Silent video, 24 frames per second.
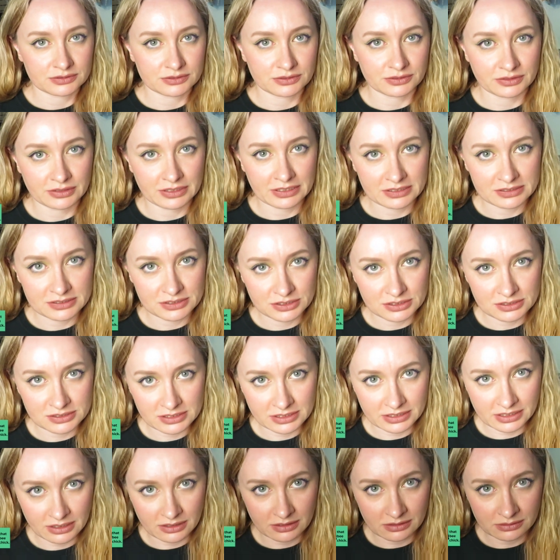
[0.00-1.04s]
So it's just
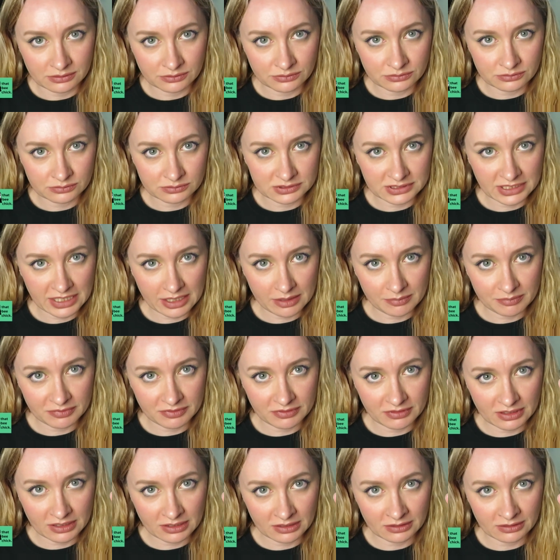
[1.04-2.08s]
like a little tap
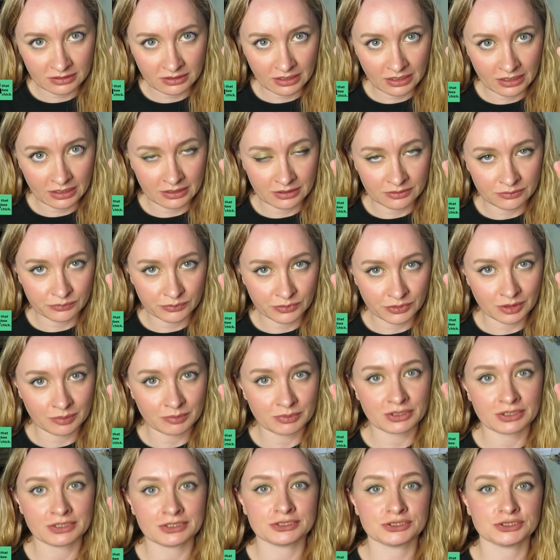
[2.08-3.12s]
thing, and what
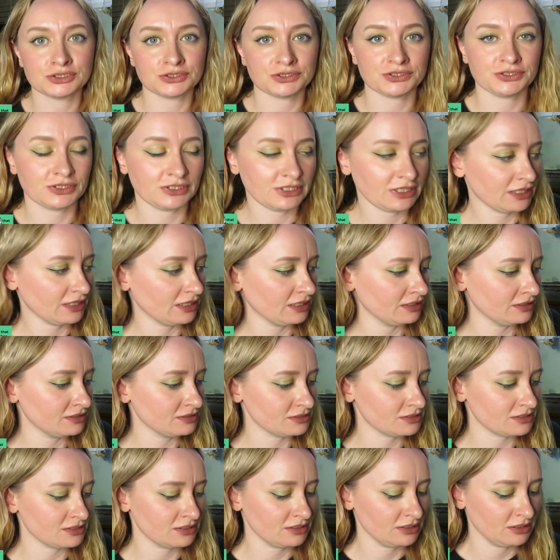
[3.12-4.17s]
I'm going to do
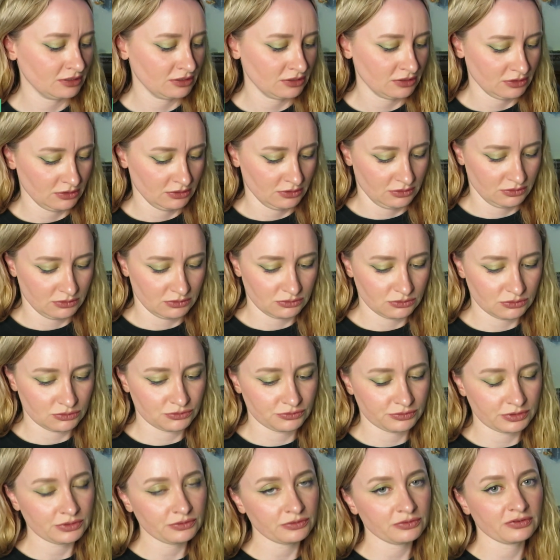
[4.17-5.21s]
is
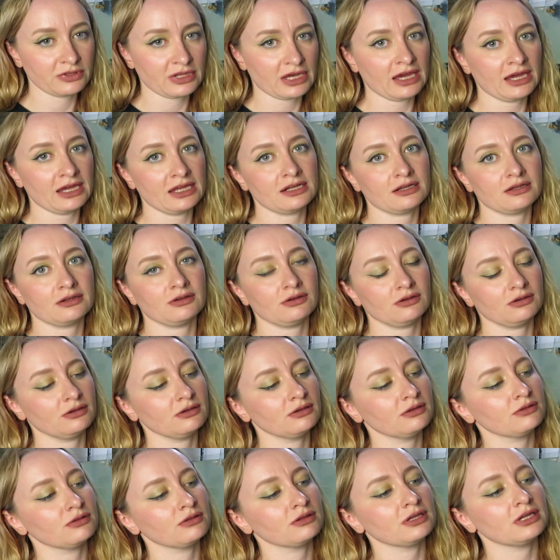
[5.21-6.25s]
drill that
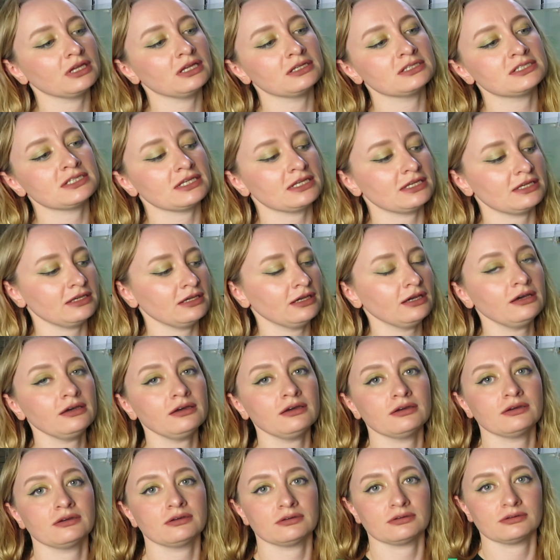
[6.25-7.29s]
into
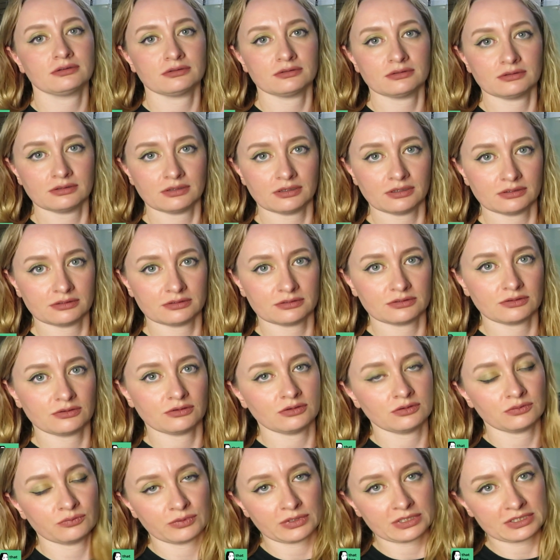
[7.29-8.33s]
here
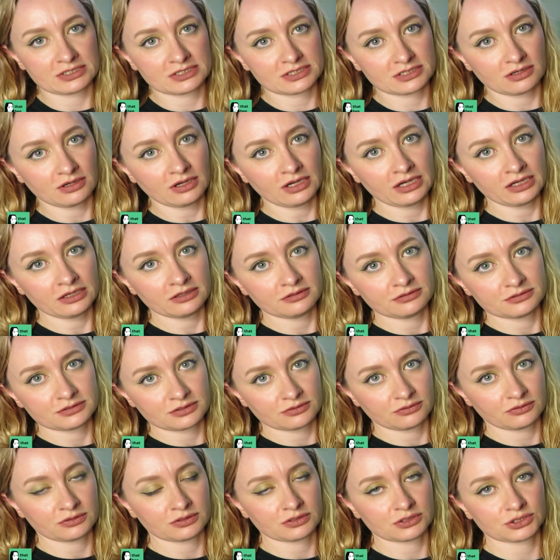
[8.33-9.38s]
on one side,
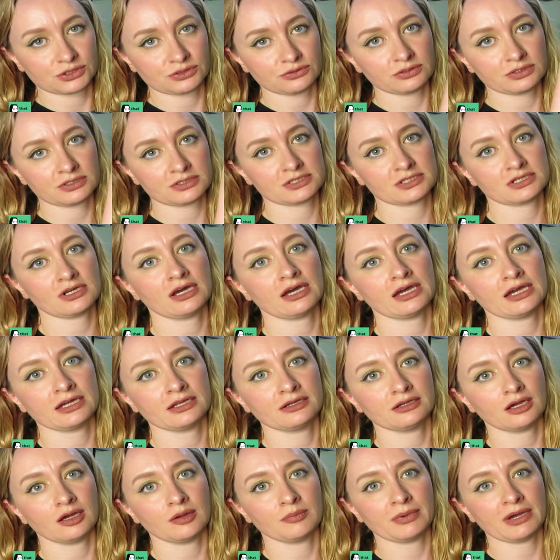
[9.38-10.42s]
so on the shorter
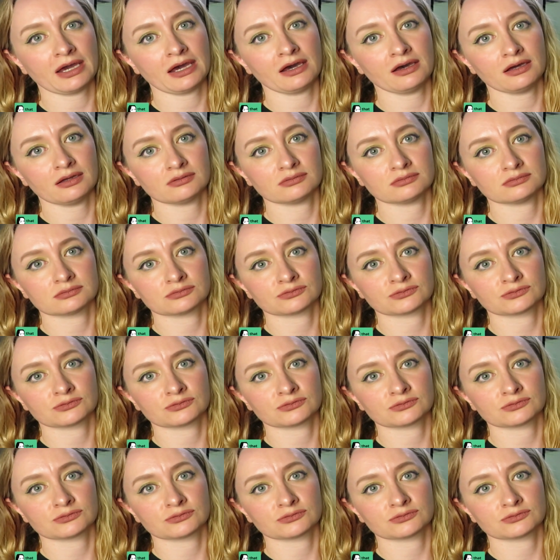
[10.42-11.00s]
side about